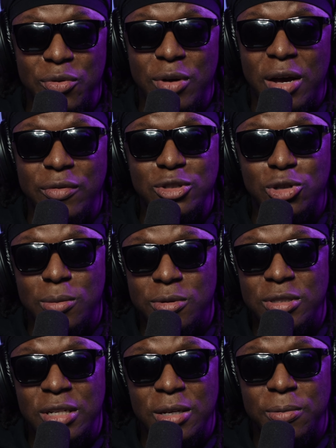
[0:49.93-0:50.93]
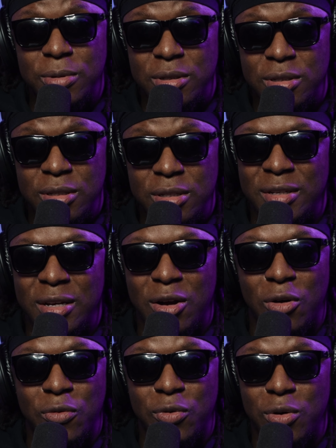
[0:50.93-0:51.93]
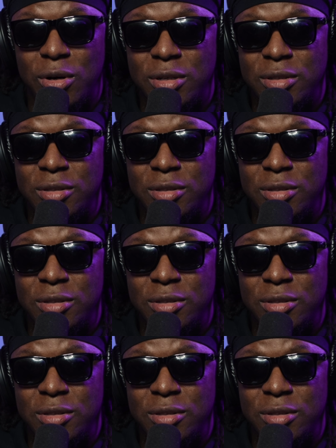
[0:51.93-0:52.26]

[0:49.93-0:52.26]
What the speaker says: you're having trouble sleeping, go for it.